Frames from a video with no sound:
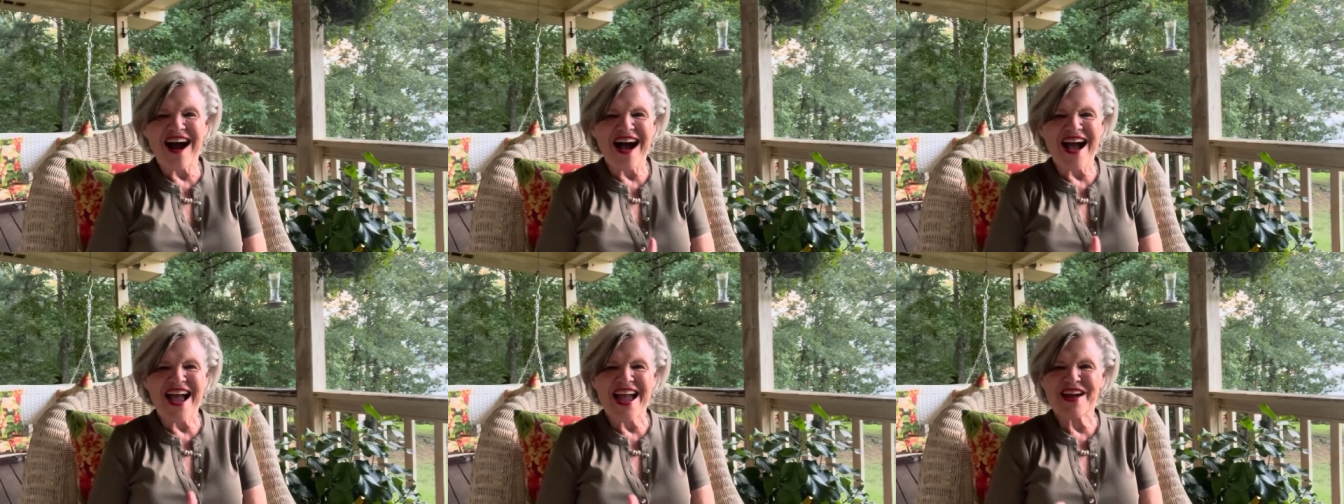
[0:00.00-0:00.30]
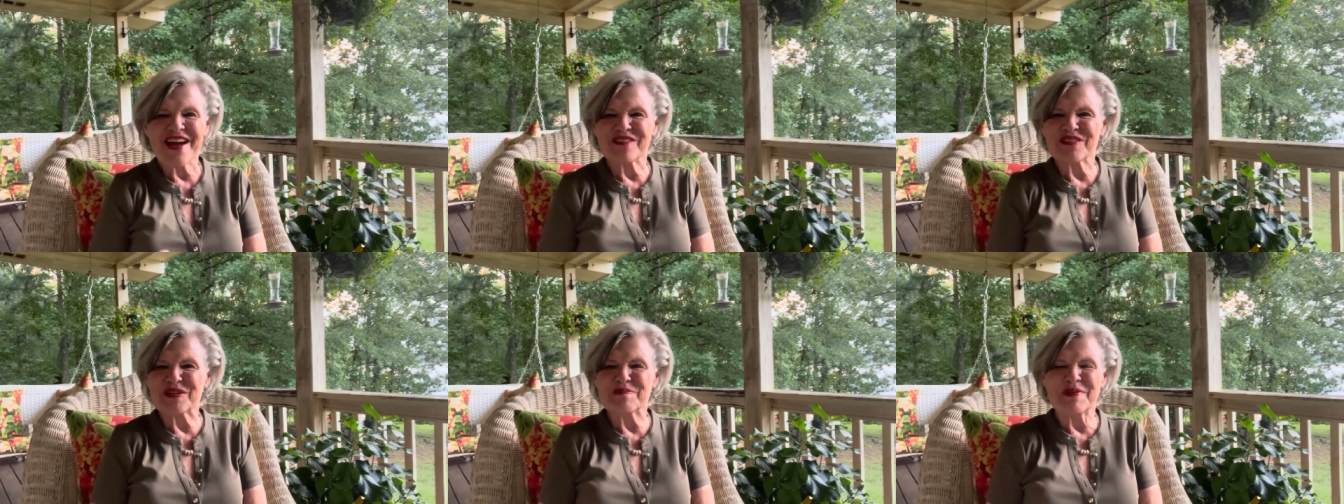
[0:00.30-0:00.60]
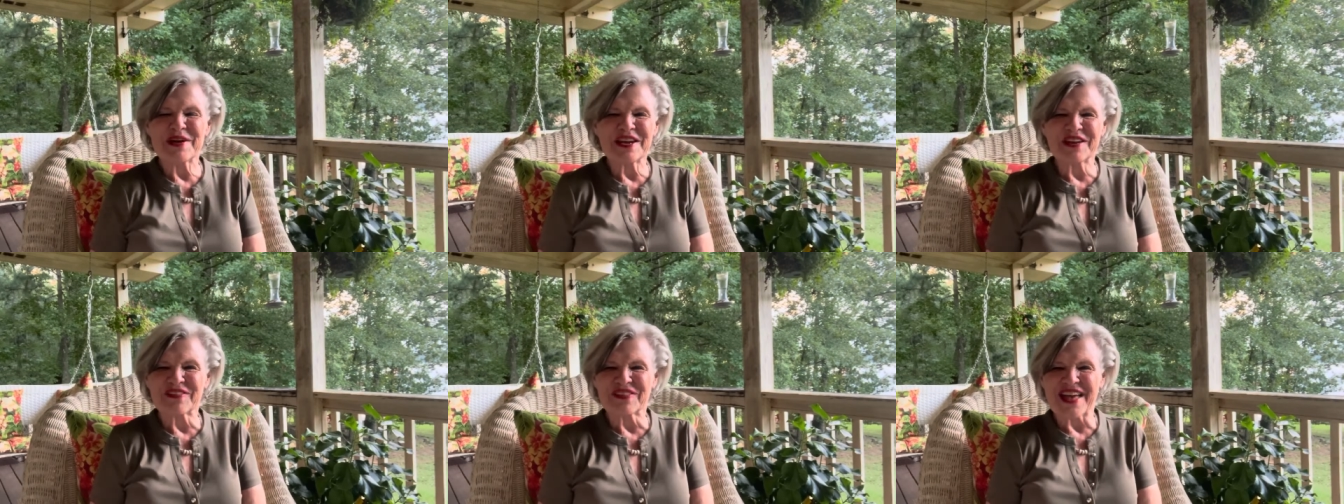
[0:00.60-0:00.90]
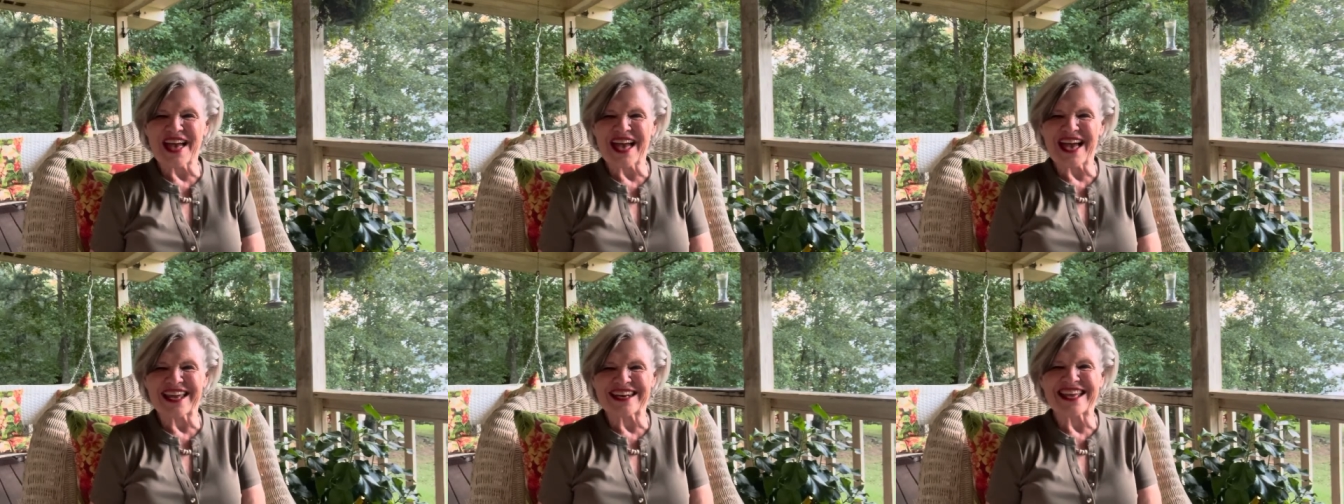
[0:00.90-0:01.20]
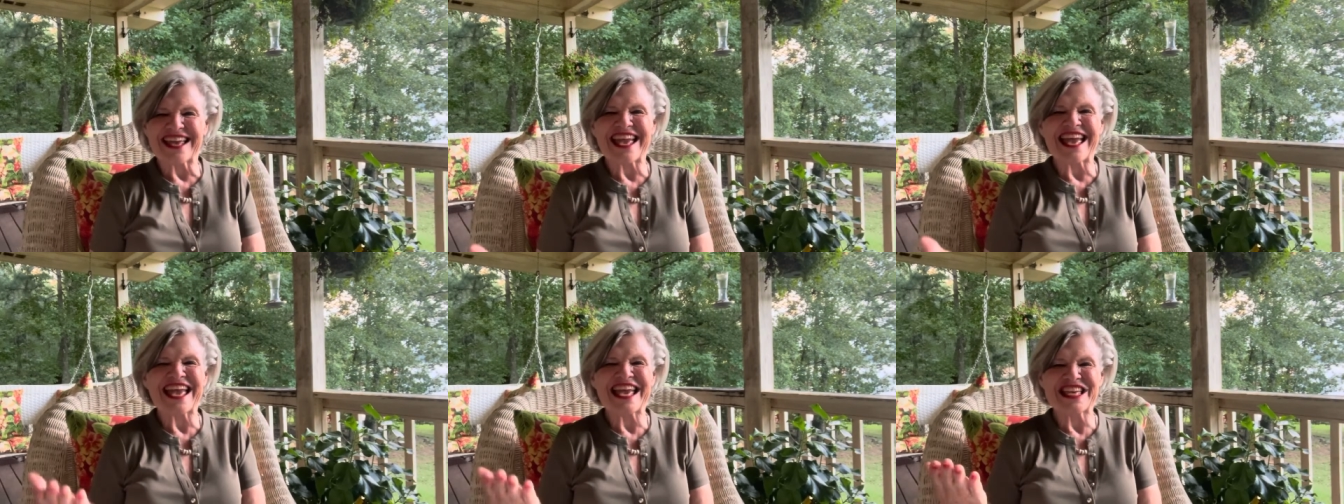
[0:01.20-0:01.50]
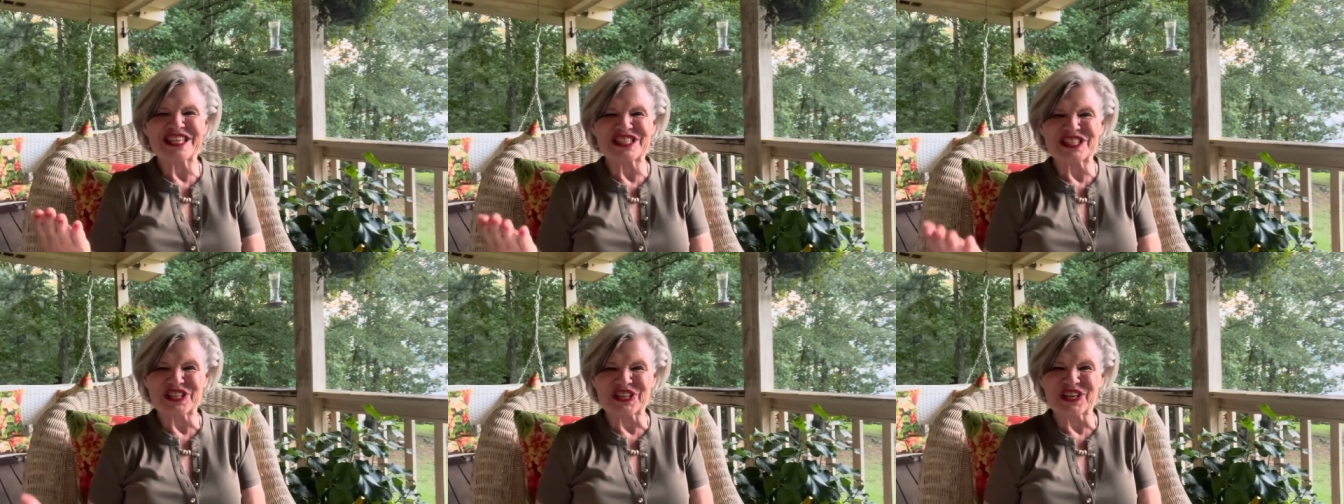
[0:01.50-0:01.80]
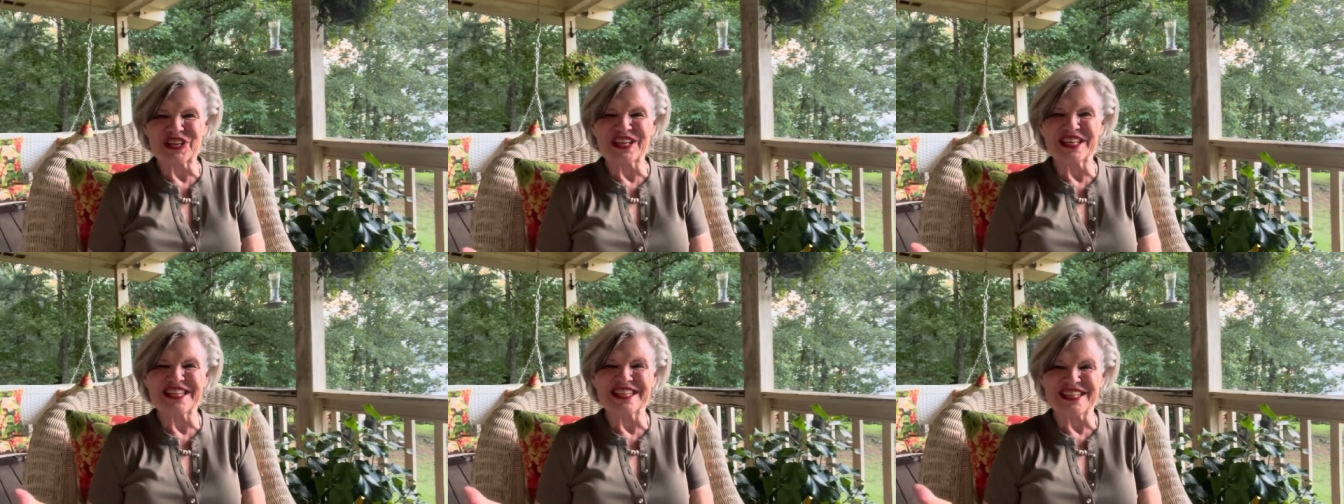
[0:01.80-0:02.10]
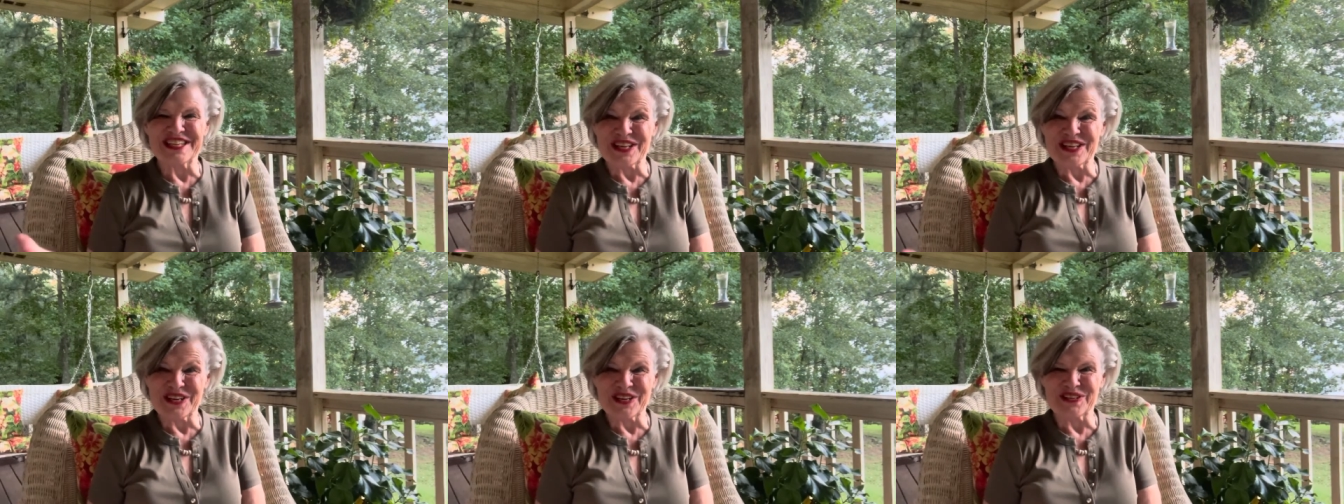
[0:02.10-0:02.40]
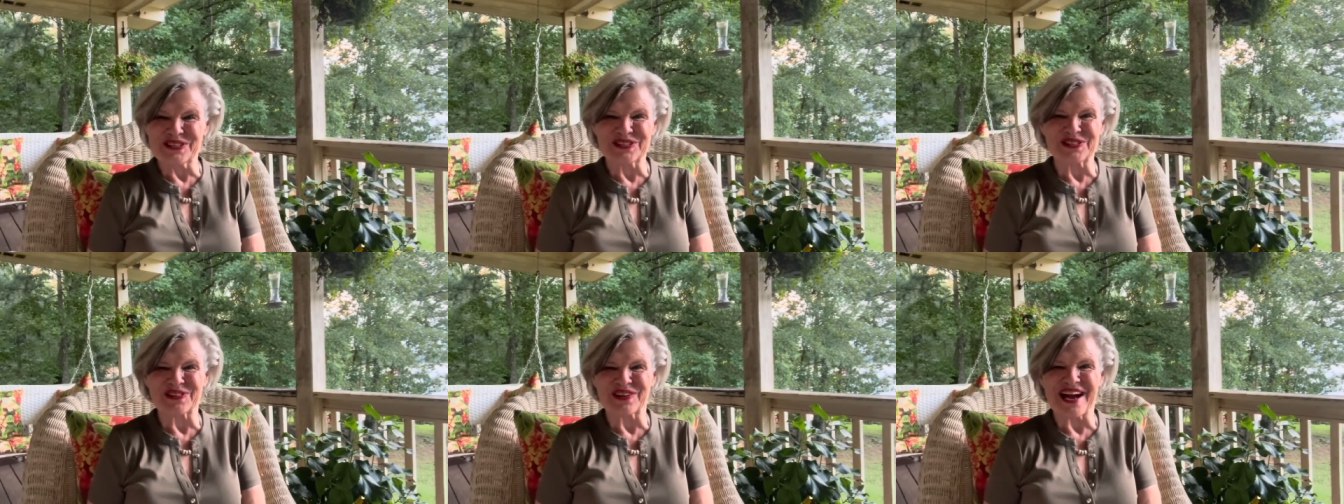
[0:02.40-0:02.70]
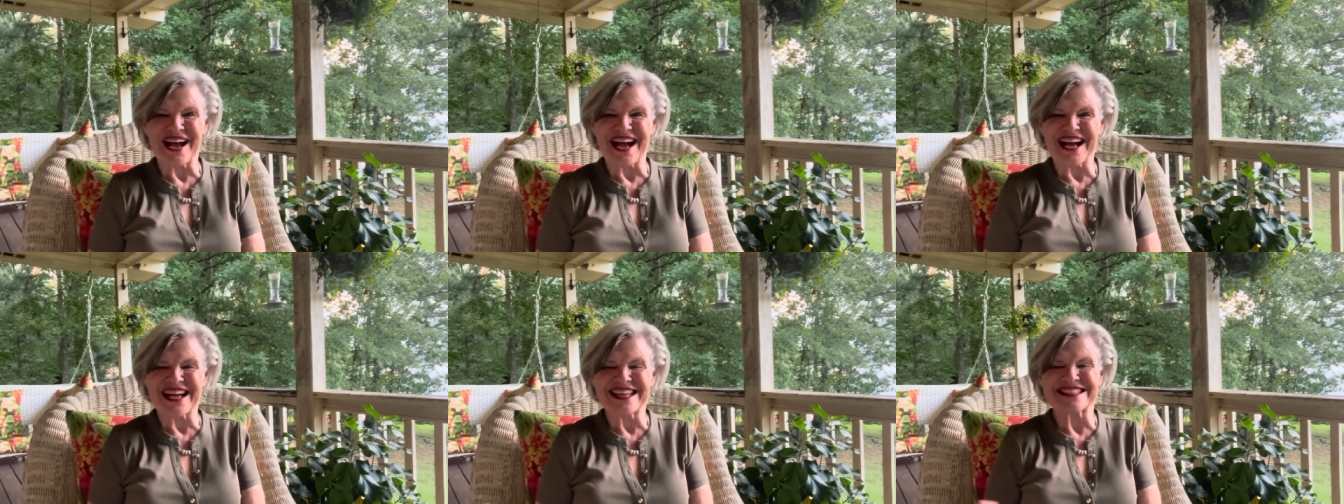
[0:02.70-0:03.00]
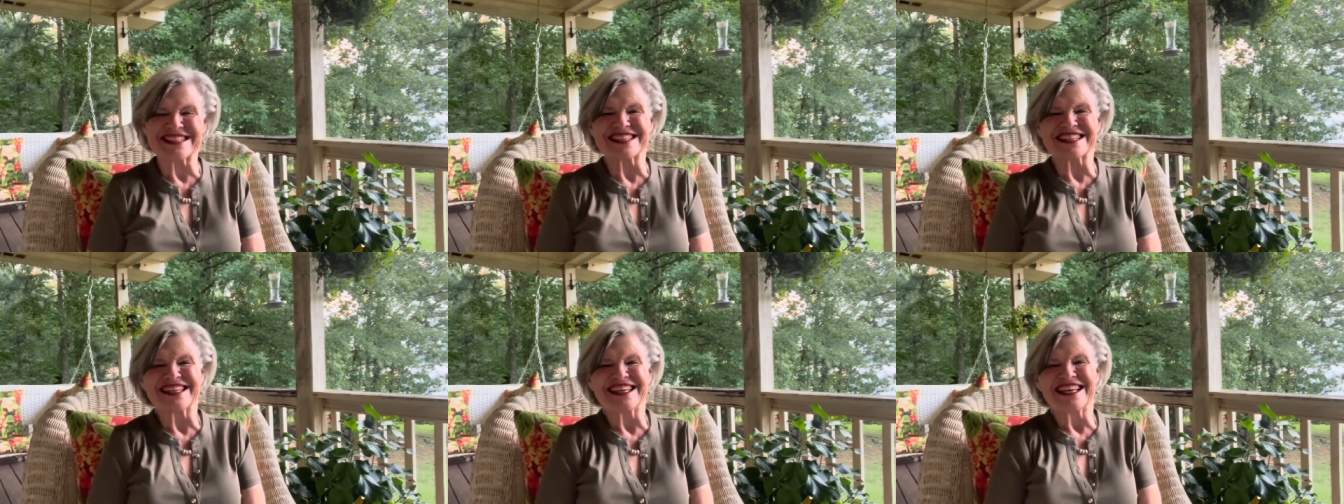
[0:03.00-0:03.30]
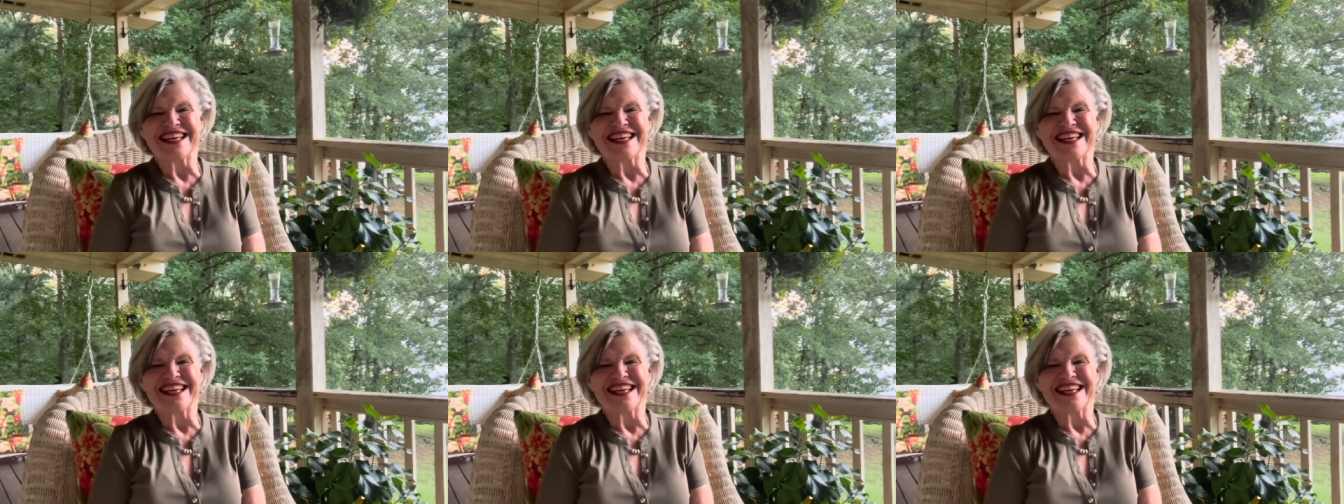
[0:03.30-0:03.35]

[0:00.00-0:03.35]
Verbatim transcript: every bit of that is good news, right?